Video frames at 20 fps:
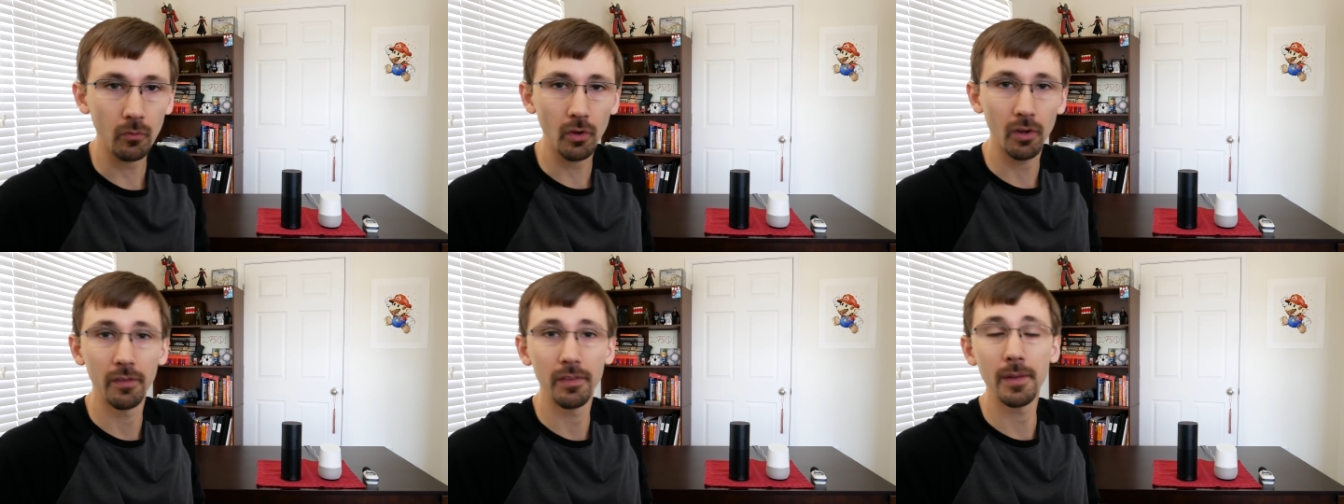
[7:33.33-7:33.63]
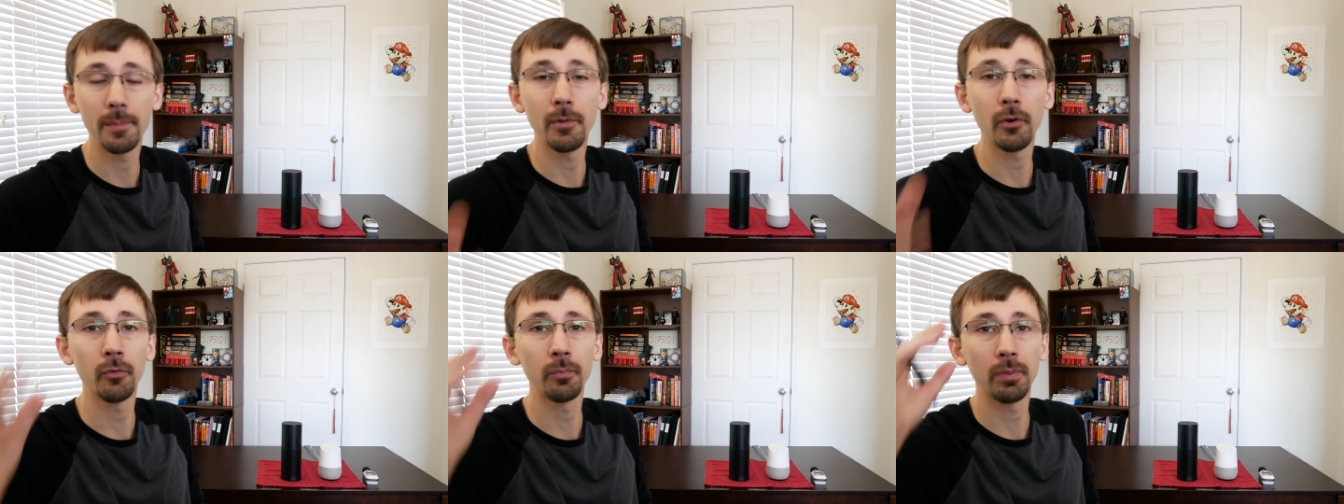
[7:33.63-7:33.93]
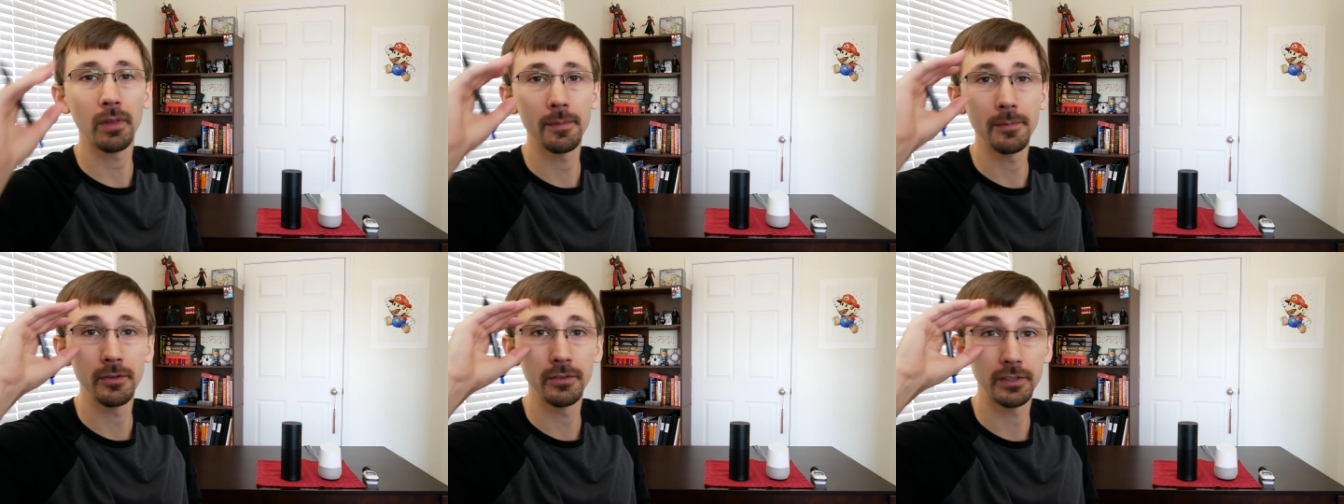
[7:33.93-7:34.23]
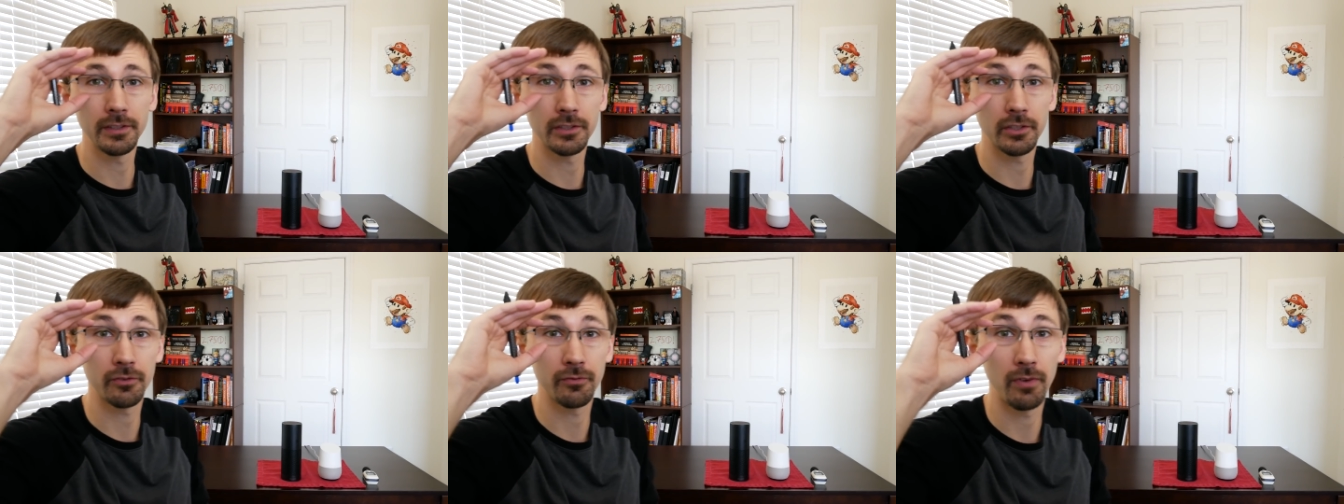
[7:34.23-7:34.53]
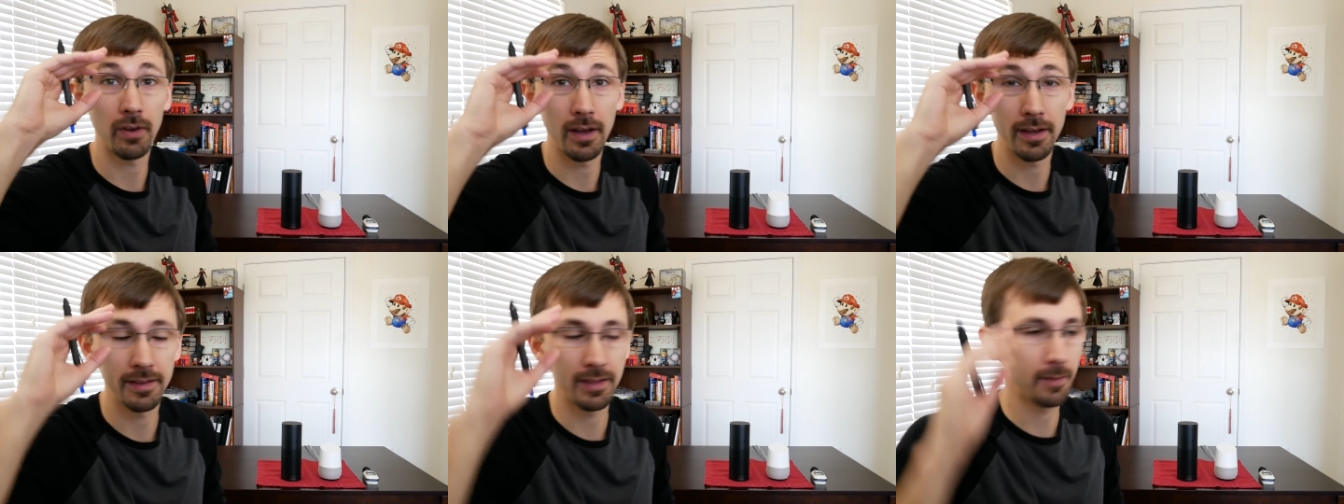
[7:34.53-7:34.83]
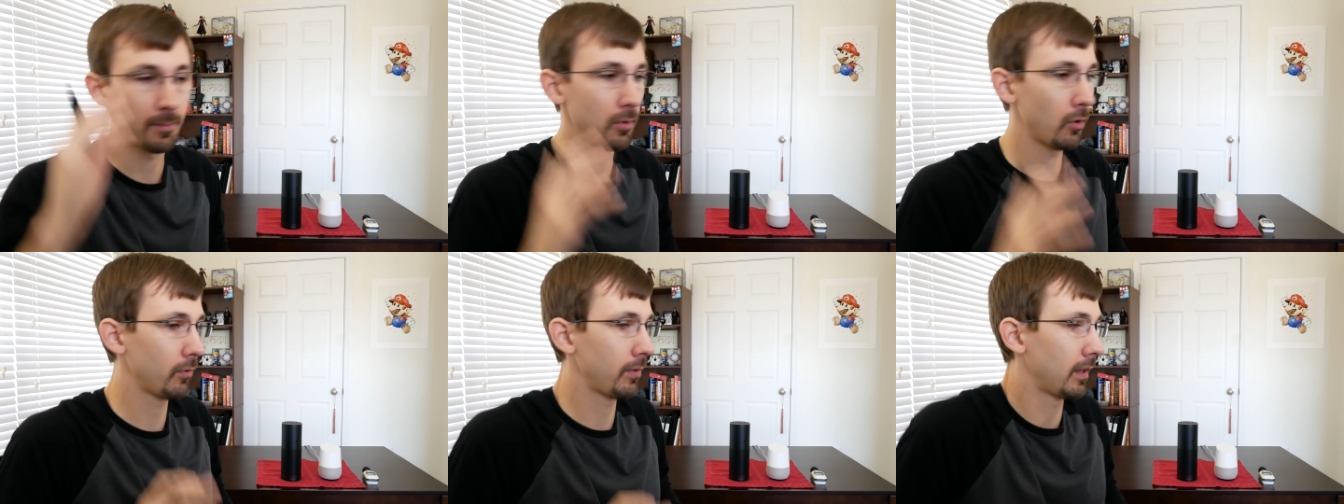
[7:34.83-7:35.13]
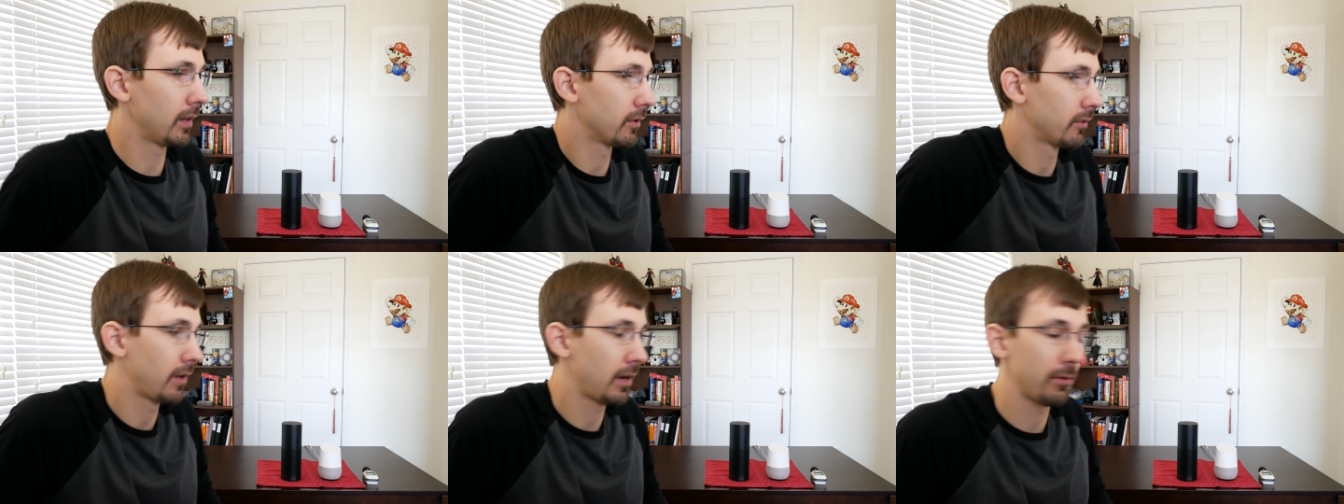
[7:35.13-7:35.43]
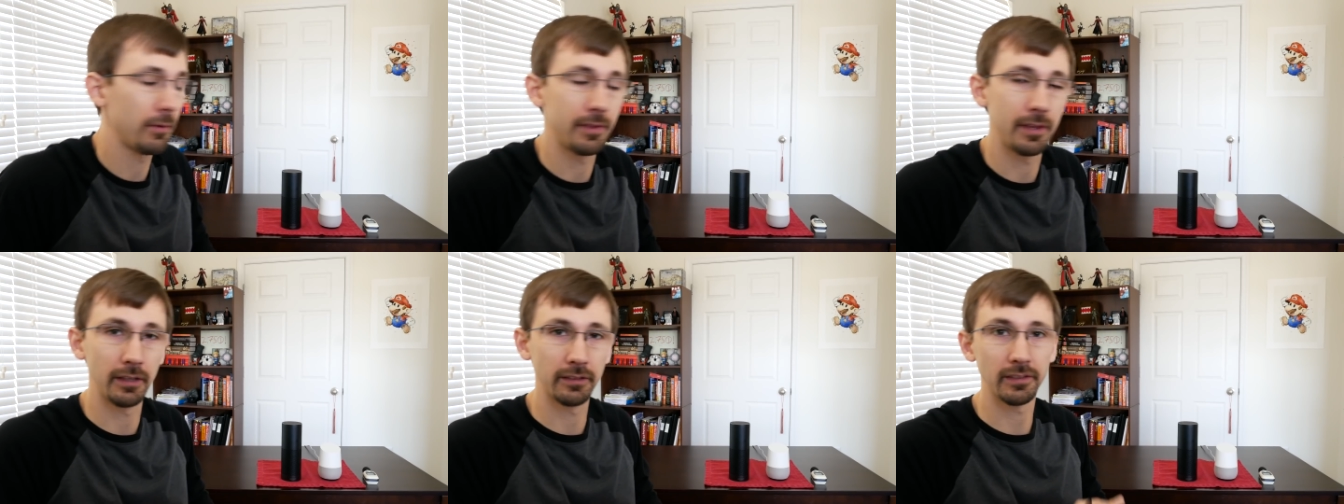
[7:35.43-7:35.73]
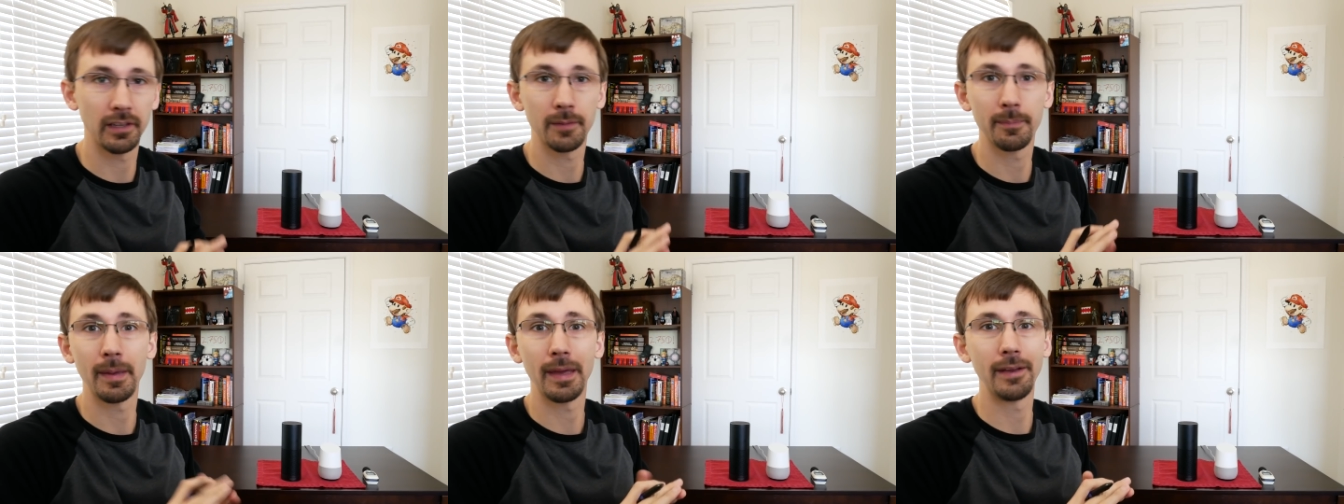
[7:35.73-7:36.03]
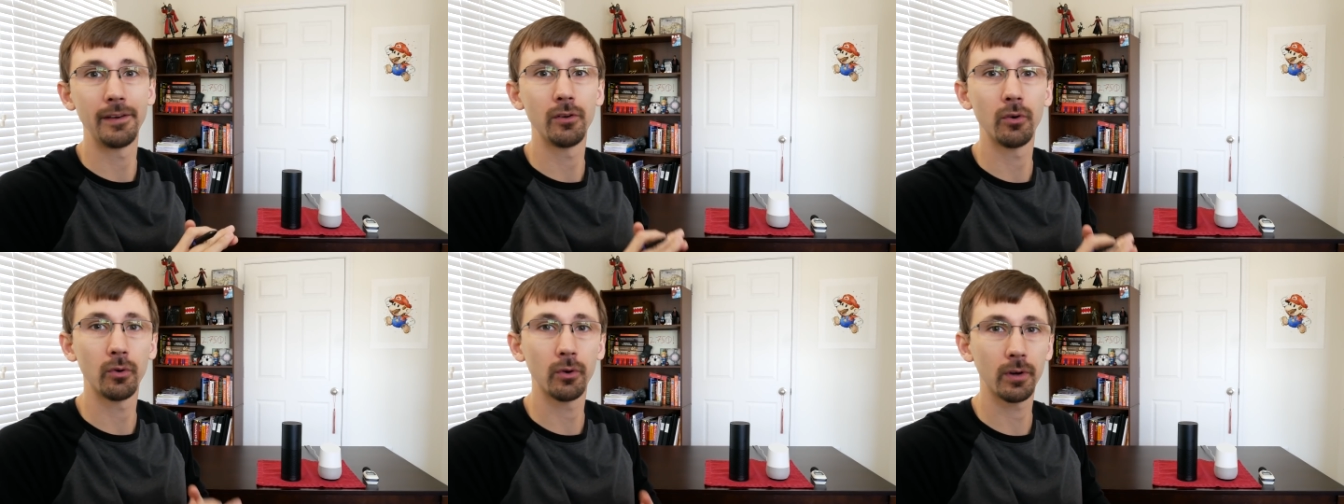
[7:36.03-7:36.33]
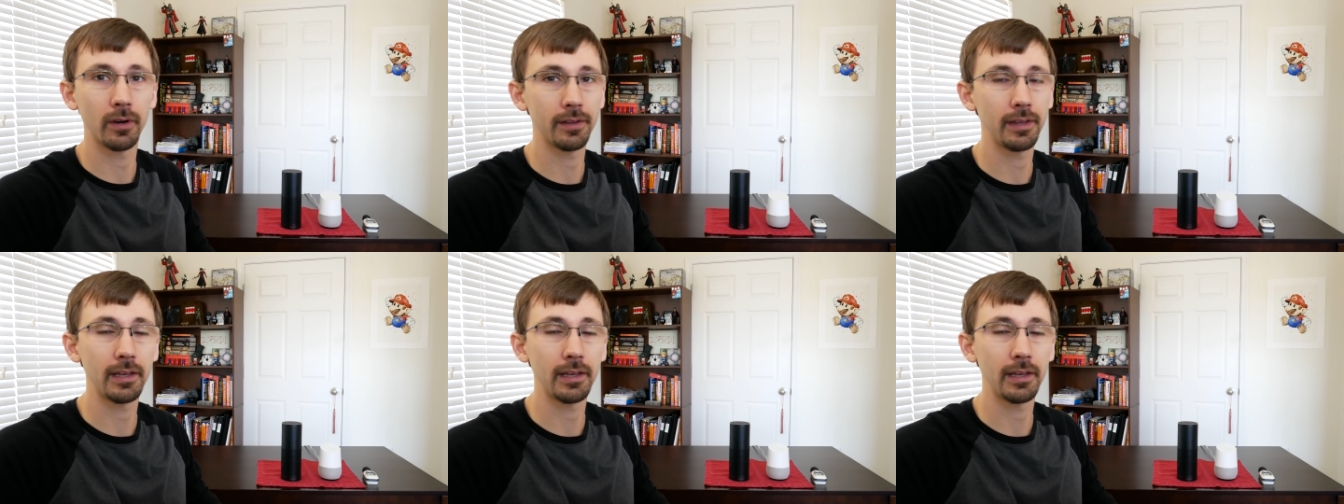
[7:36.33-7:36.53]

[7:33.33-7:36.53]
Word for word: They both play music just fine. They both integrate with things like Pandora.